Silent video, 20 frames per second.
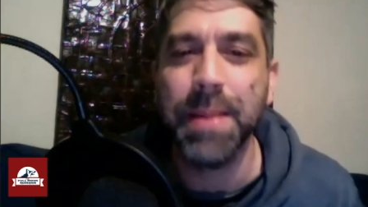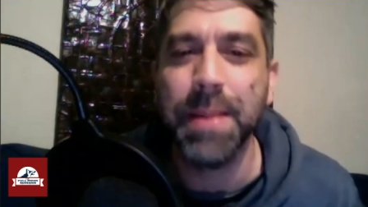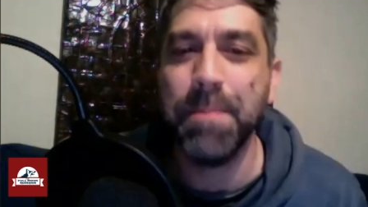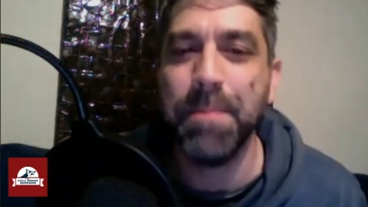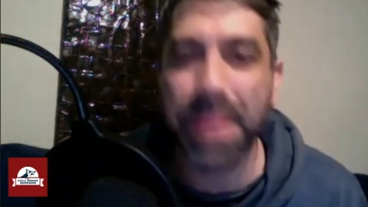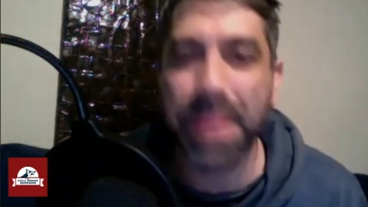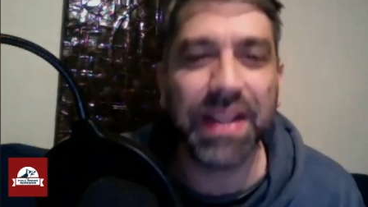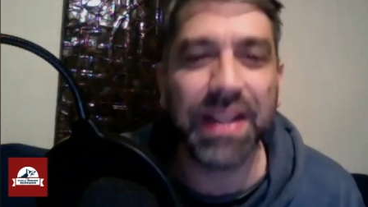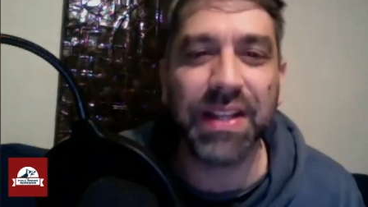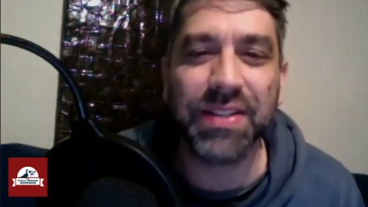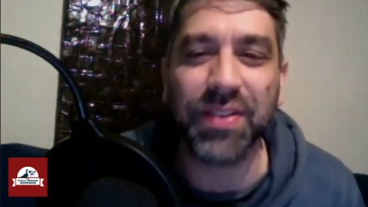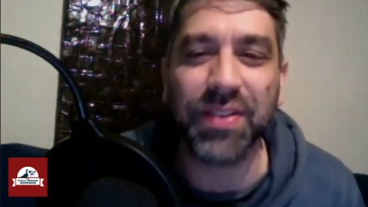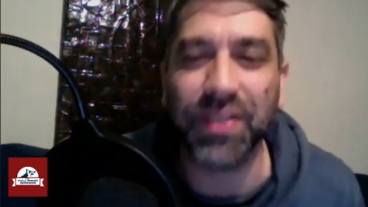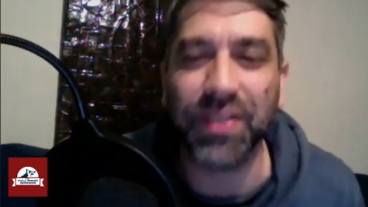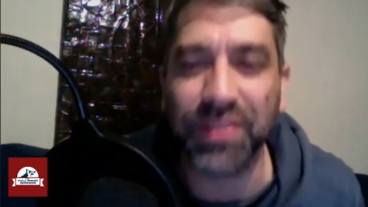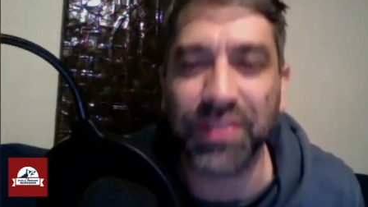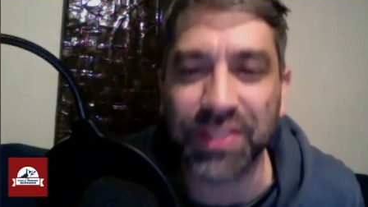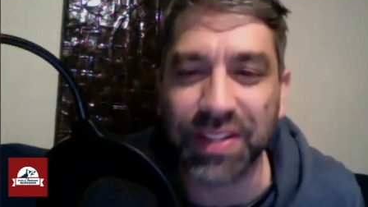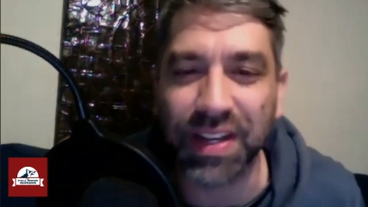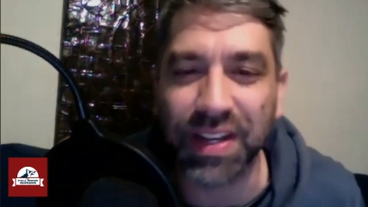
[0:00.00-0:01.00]

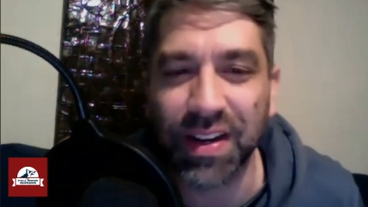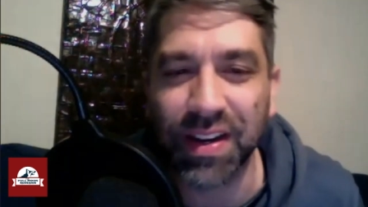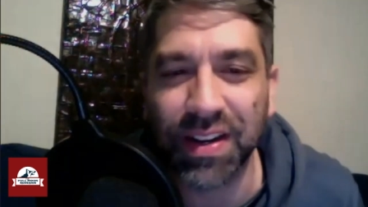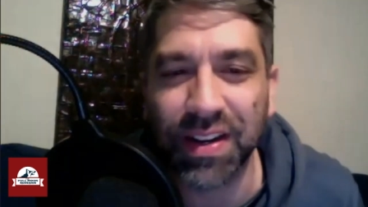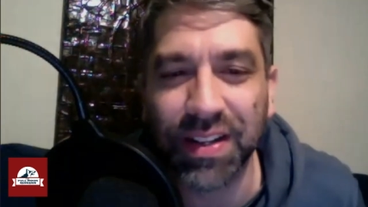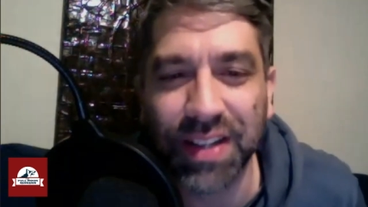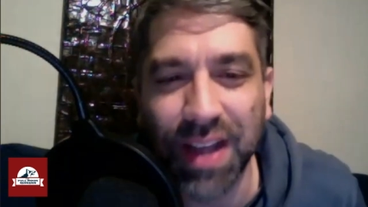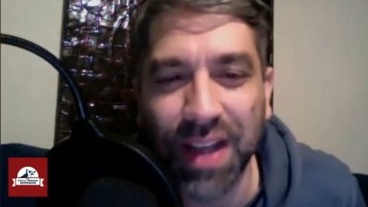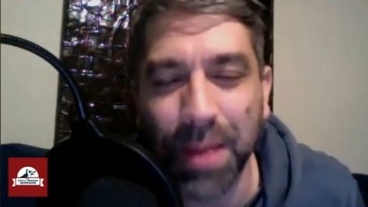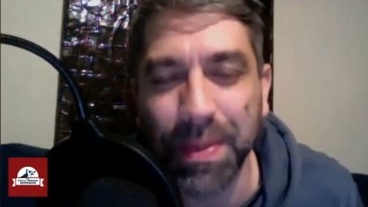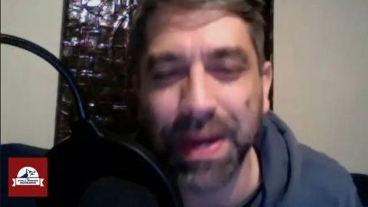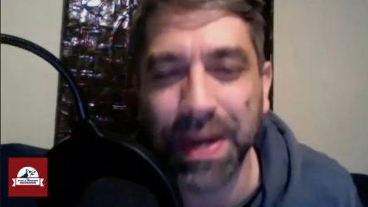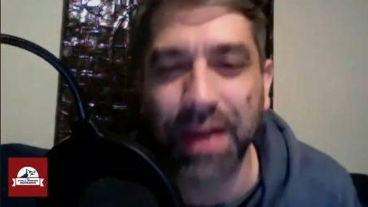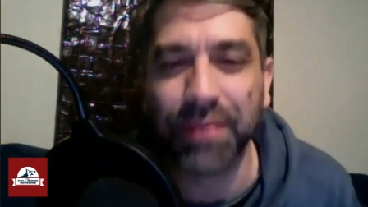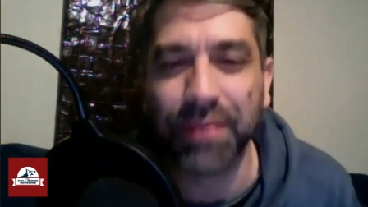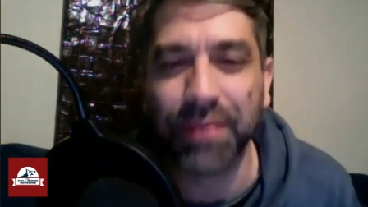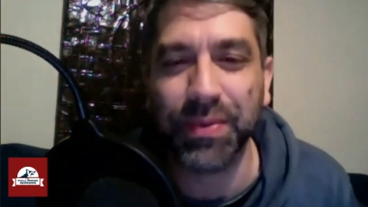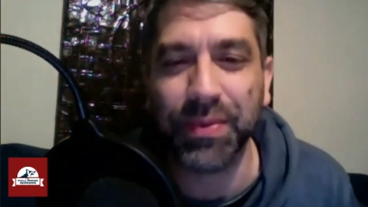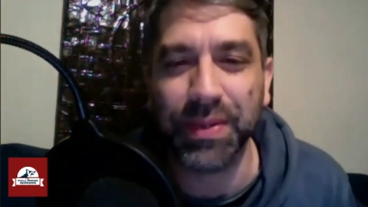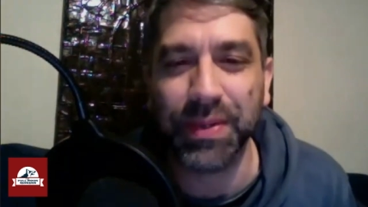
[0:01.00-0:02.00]
megalodons that are coming
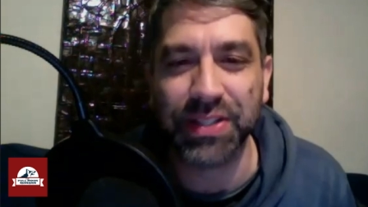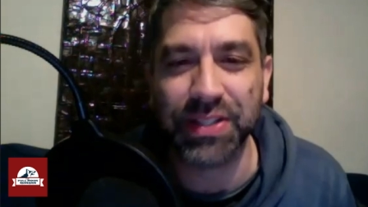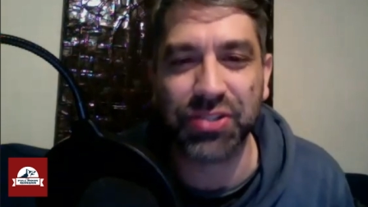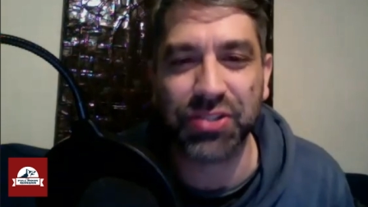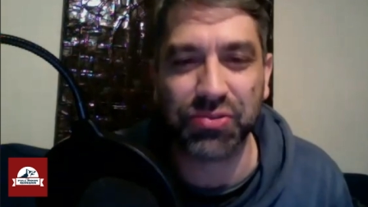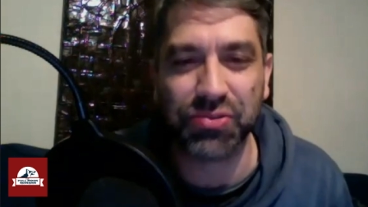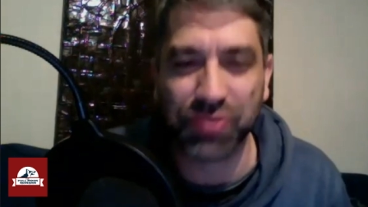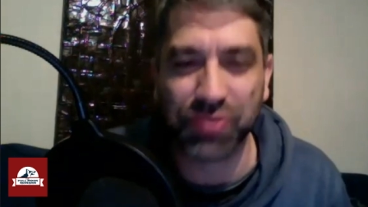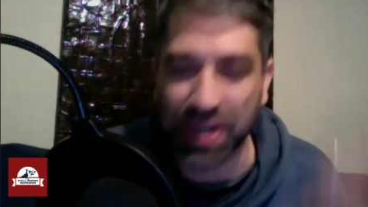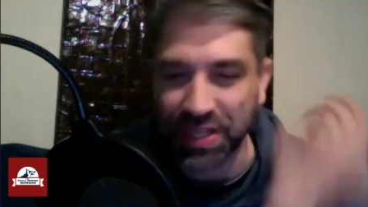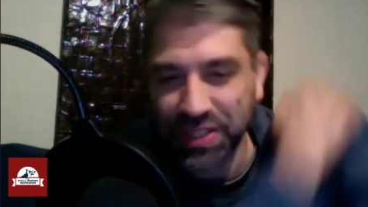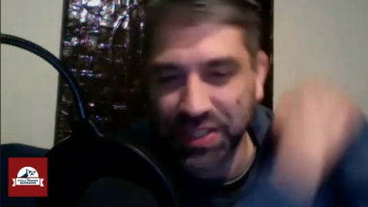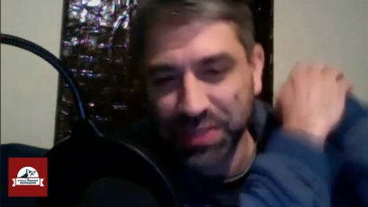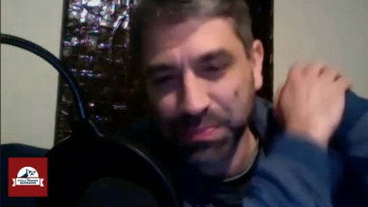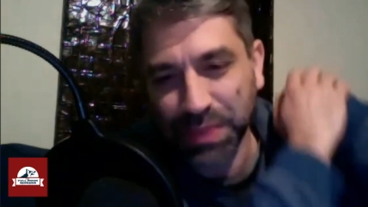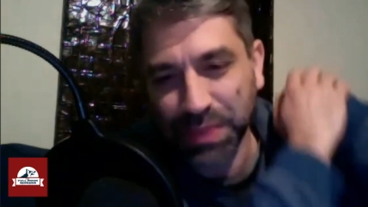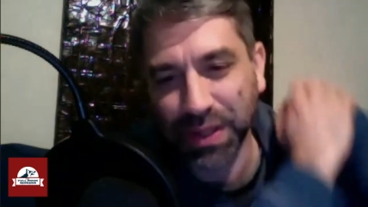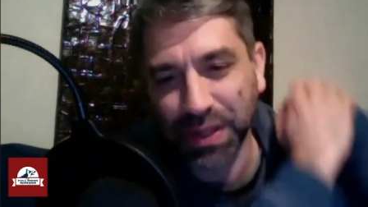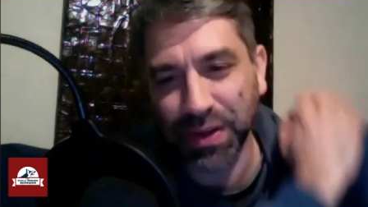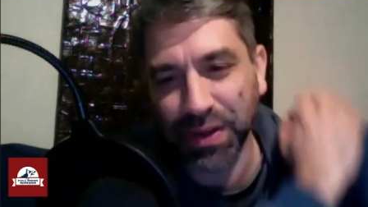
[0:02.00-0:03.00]
out from the trench
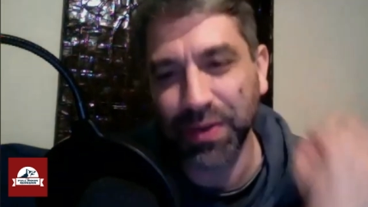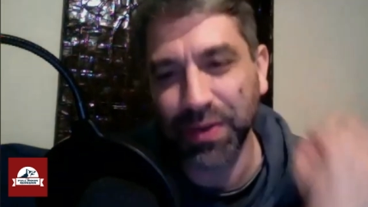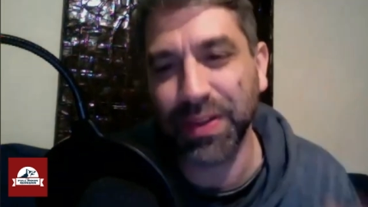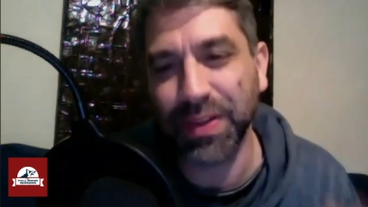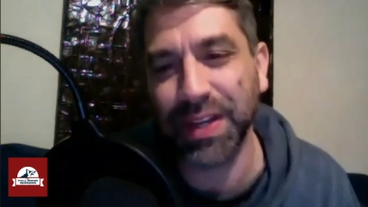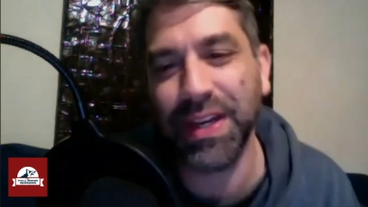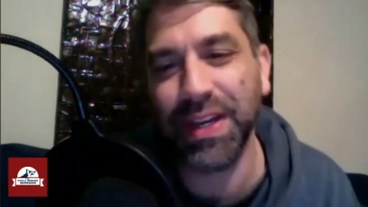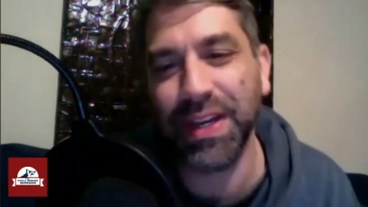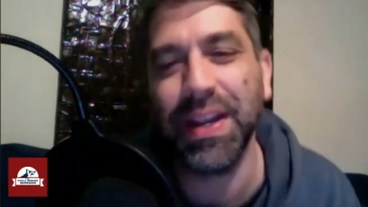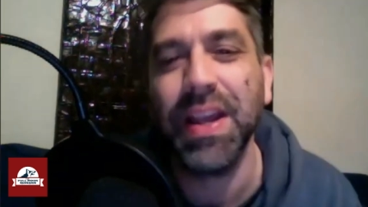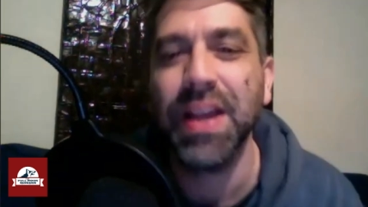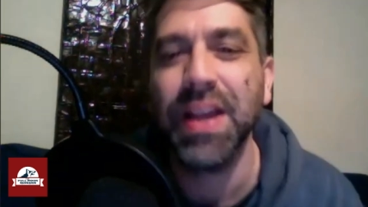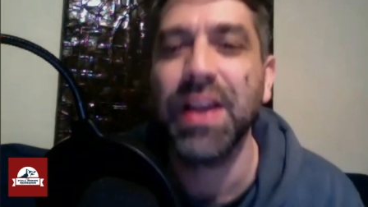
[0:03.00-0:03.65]
below the